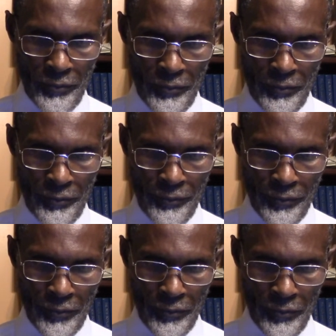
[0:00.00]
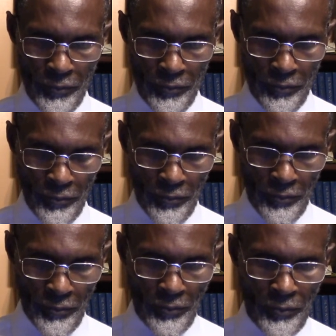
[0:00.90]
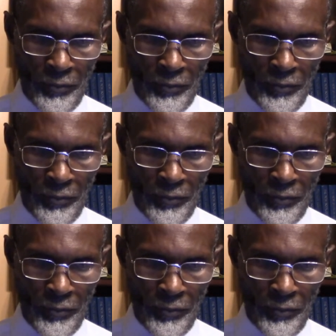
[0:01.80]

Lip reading: (silence)